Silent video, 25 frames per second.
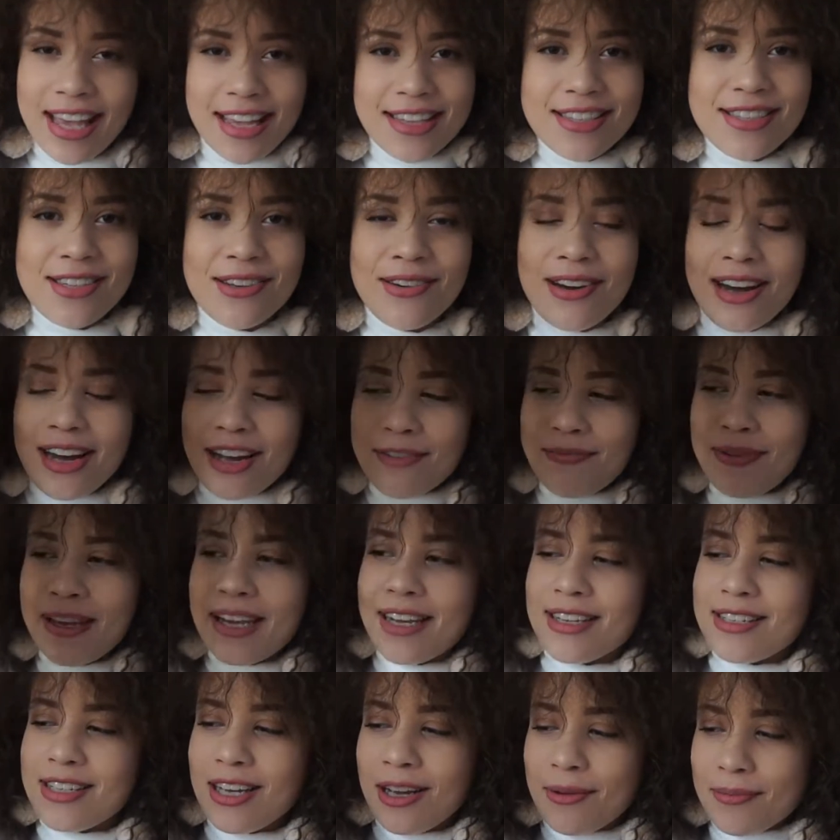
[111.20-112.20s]
So I
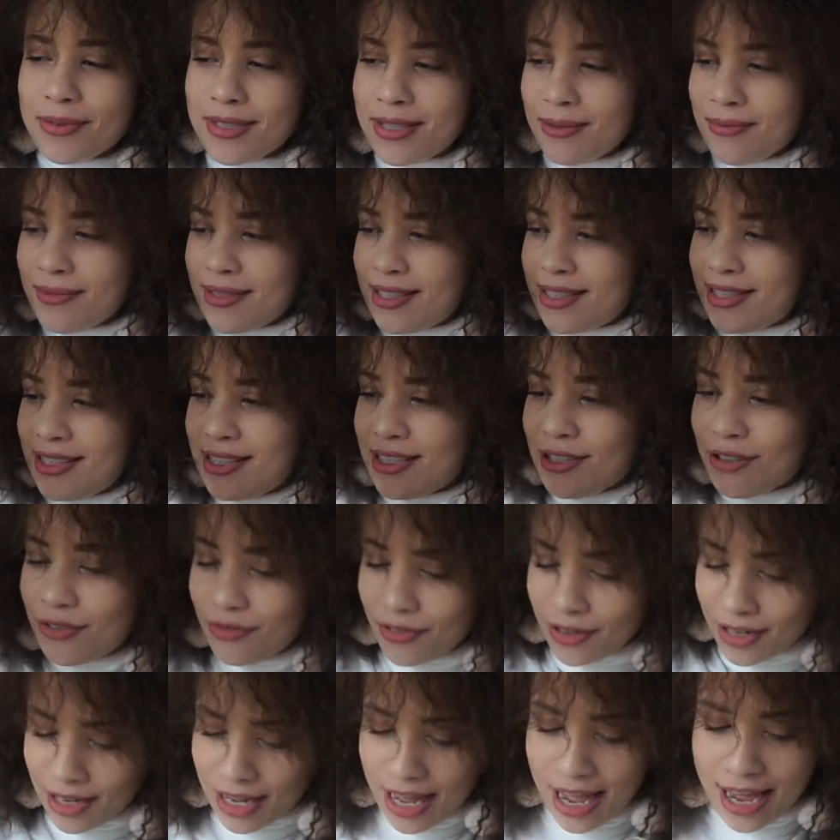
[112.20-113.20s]
picked up some
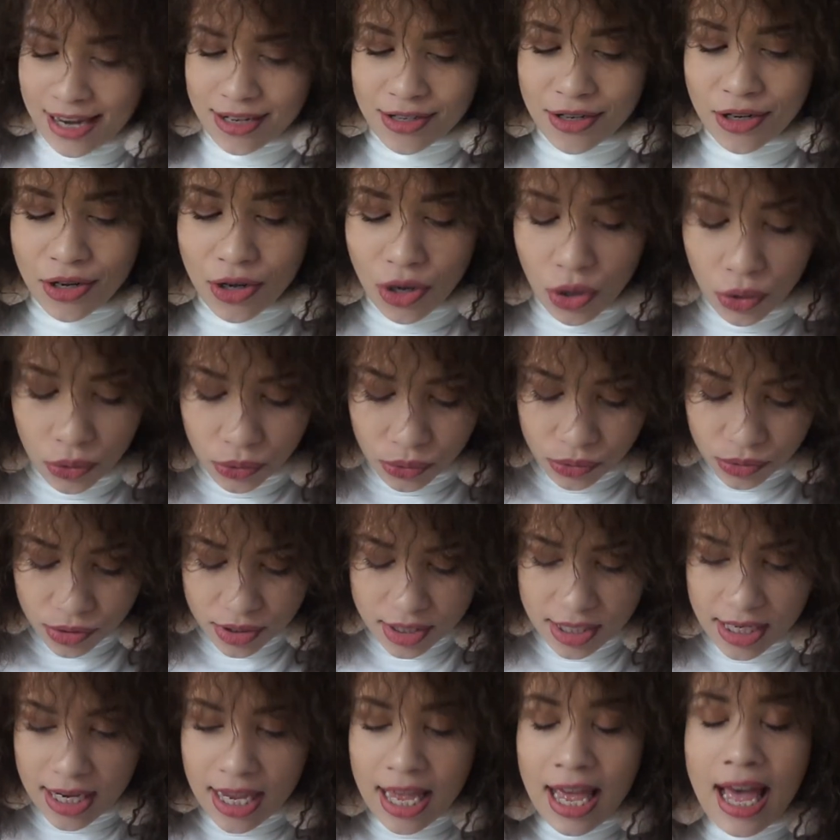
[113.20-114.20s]
silver and gold
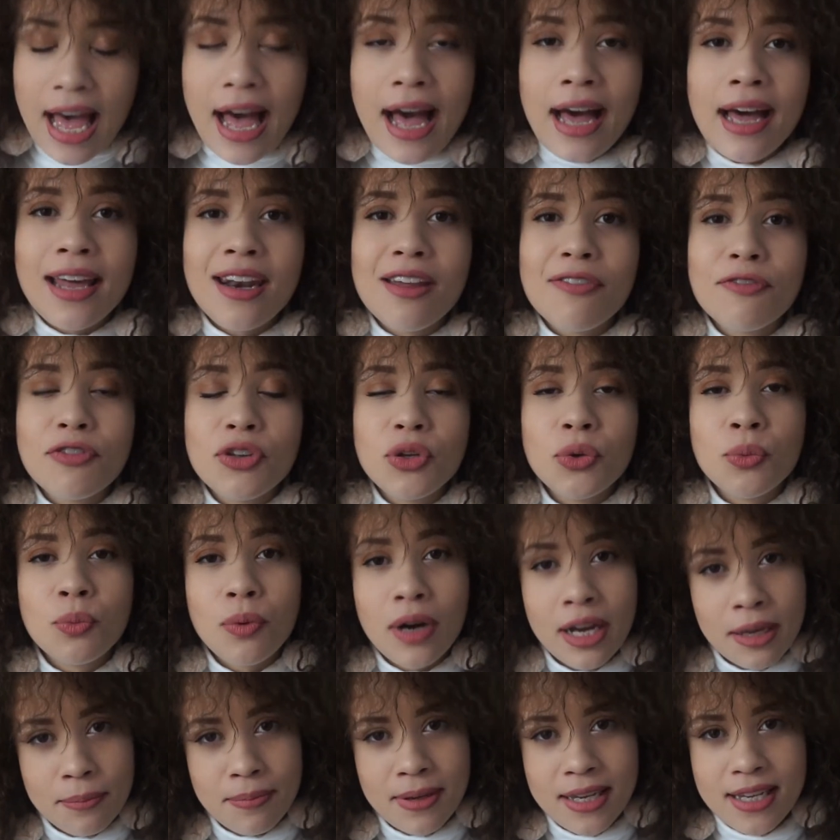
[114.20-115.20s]
and a few
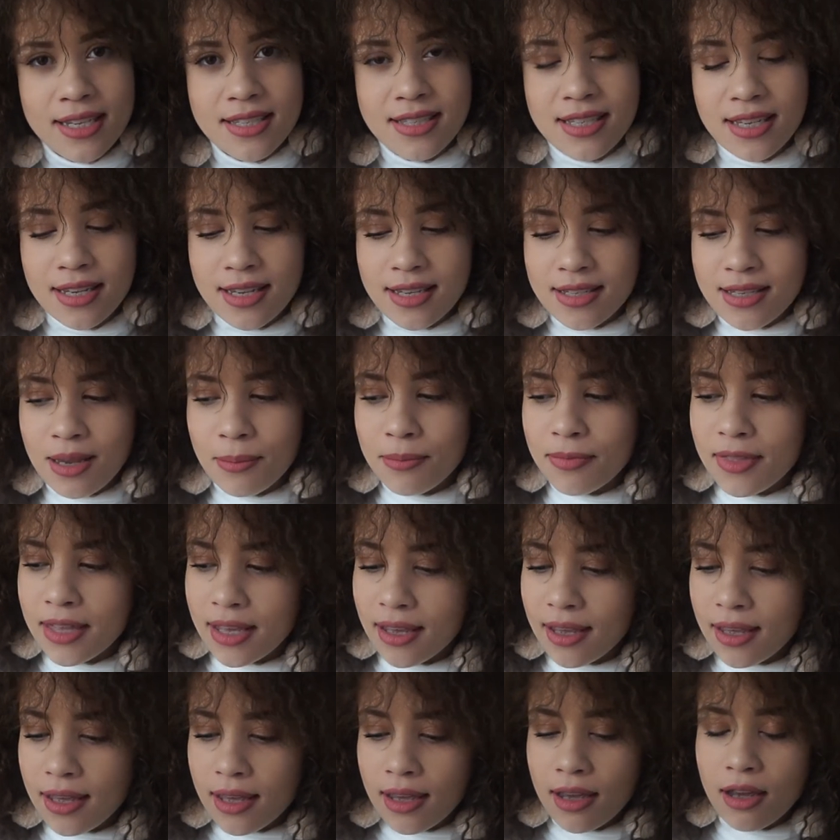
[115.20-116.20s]
white pieces. I'm
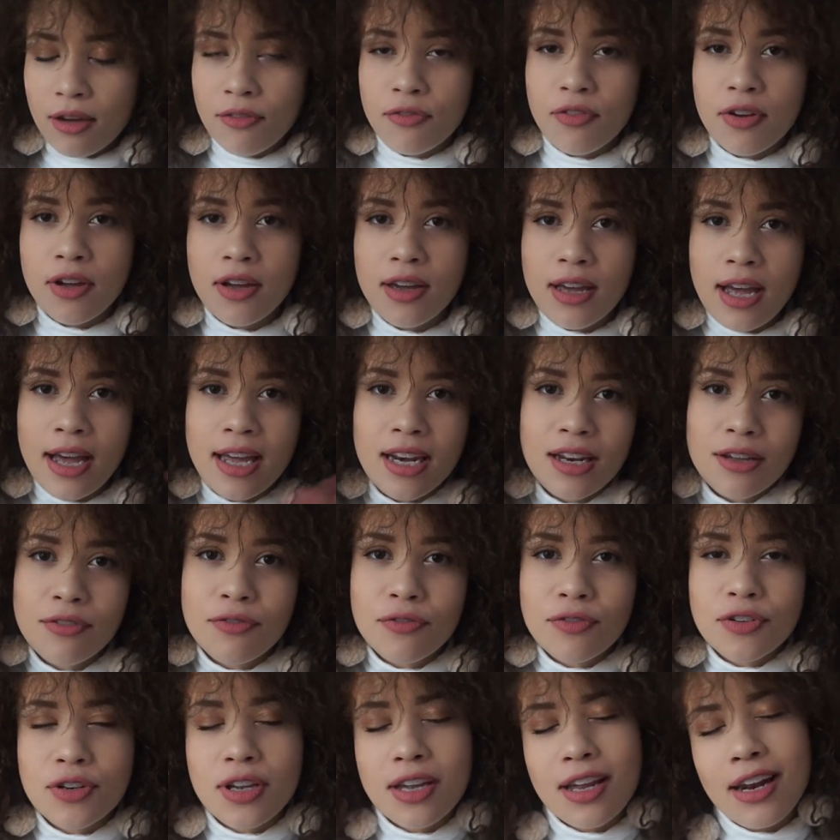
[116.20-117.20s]
thinking of a kind
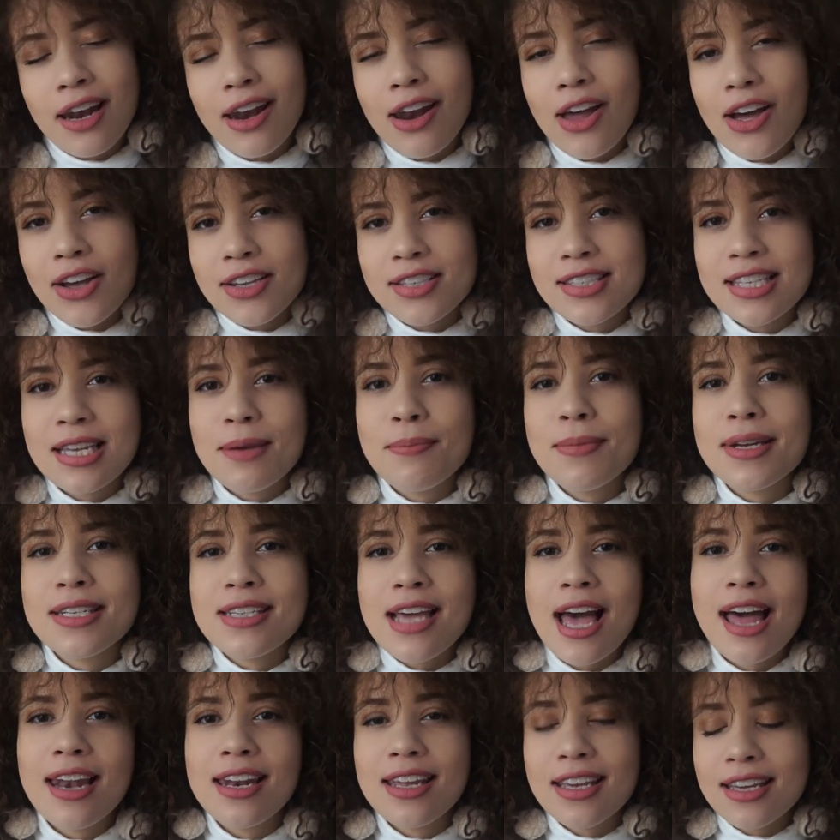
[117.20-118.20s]
of classy
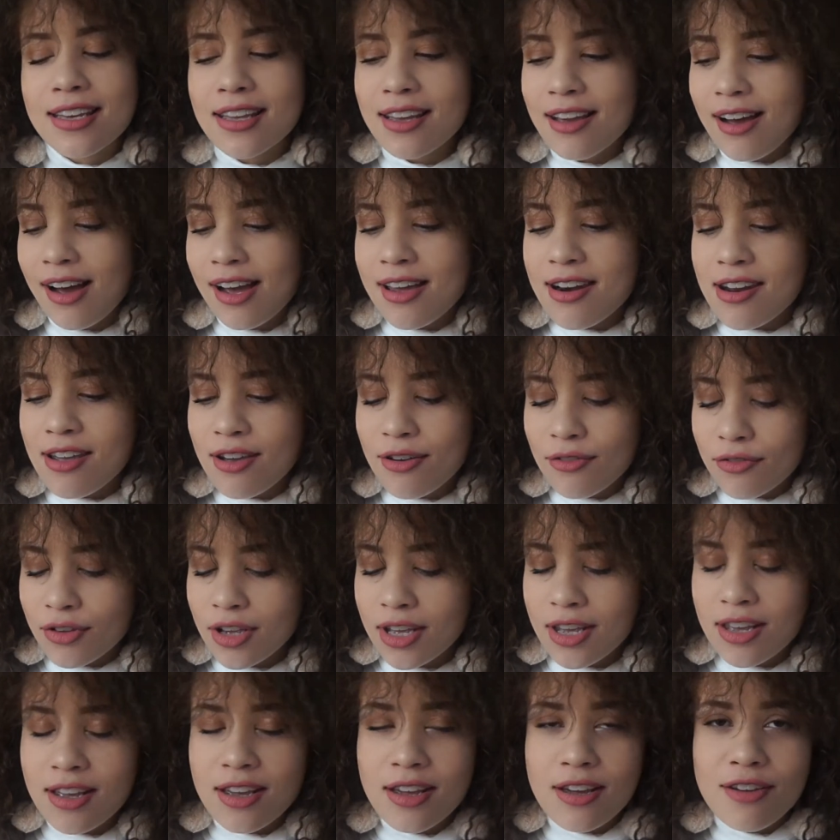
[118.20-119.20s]
metallic kind of
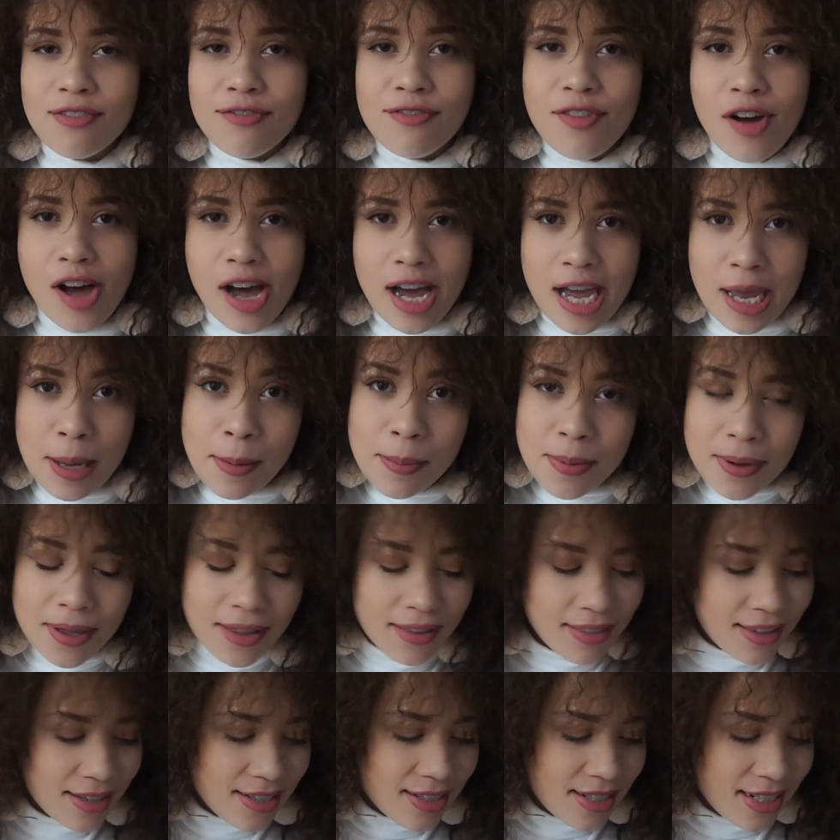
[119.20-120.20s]

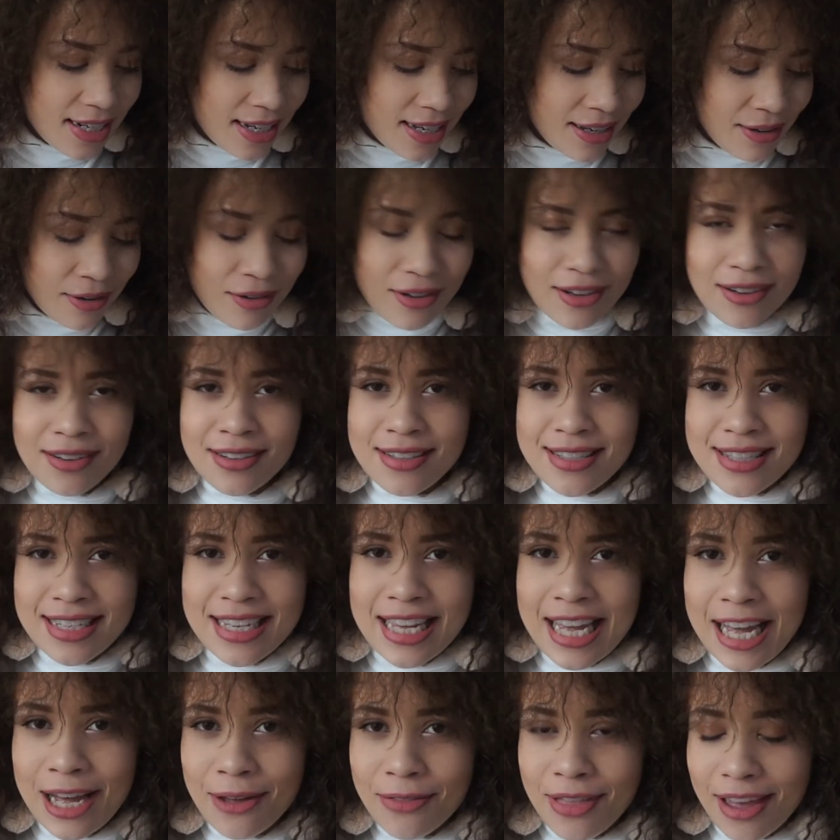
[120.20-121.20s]
vibe this year. I'm gonna see
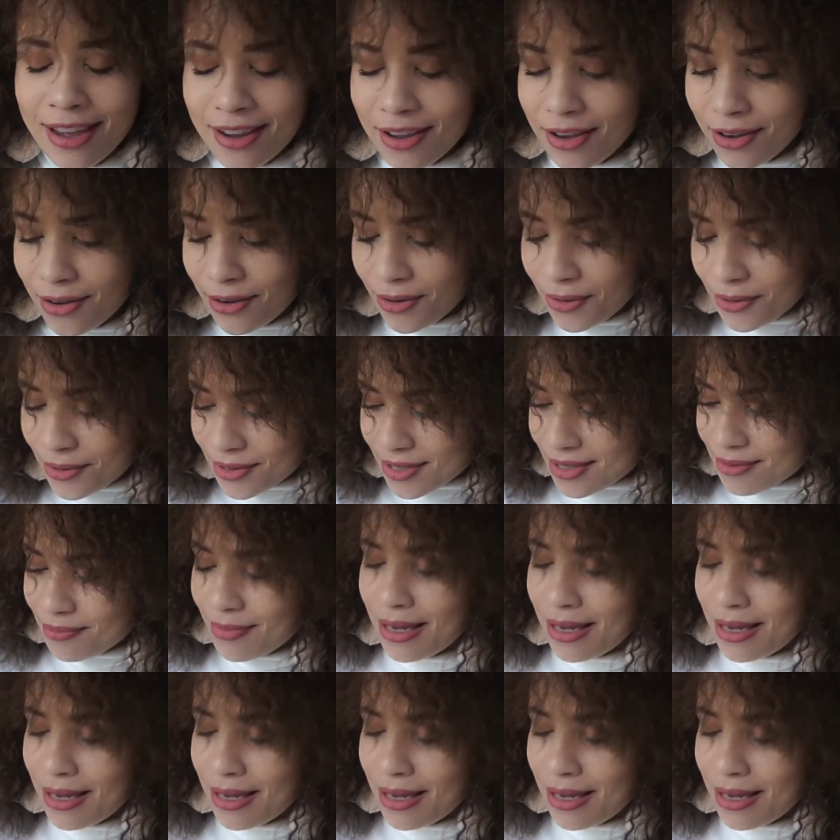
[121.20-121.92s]
how that goes.